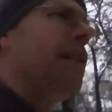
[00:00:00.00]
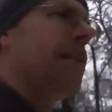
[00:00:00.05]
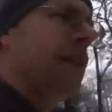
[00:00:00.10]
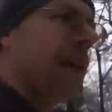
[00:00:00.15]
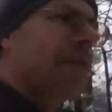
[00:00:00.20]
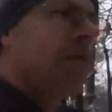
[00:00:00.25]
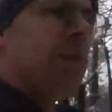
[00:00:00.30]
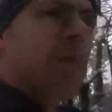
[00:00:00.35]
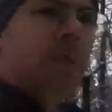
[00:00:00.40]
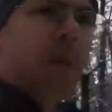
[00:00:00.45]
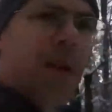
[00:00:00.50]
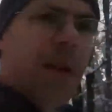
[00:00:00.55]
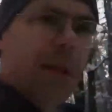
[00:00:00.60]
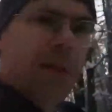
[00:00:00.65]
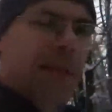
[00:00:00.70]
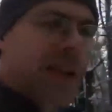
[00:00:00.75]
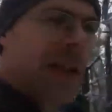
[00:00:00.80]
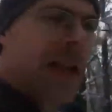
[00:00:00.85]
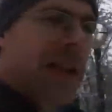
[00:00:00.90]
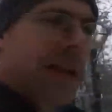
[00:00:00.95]
that would be
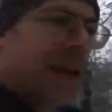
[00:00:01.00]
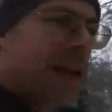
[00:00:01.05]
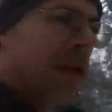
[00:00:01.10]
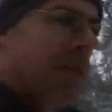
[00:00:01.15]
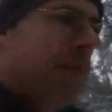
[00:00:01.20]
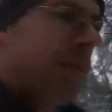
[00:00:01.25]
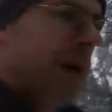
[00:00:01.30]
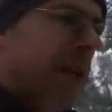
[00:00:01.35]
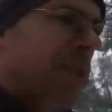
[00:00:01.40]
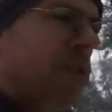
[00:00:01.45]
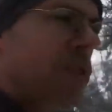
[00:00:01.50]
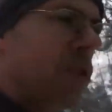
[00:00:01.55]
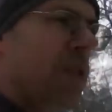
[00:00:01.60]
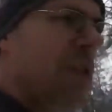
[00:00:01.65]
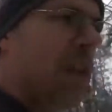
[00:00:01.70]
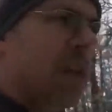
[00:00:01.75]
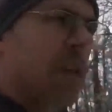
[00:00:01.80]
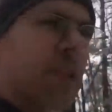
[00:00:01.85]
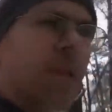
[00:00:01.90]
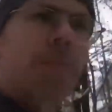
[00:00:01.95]
seen like a
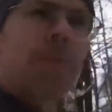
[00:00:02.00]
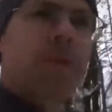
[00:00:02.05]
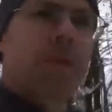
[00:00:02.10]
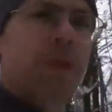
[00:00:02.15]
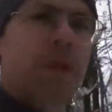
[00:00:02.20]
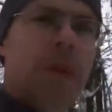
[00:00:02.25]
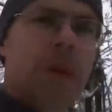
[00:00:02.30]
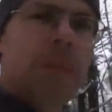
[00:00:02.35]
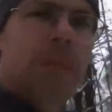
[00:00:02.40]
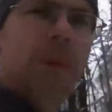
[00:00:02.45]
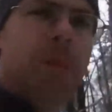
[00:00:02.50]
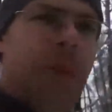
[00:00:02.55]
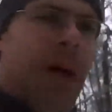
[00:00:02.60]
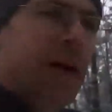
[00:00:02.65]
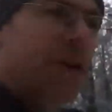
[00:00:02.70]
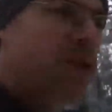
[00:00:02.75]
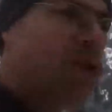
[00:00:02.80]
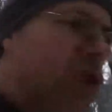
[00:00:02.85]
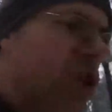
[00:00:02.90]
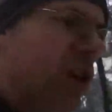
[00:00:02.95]
patriotism if you keep your mouth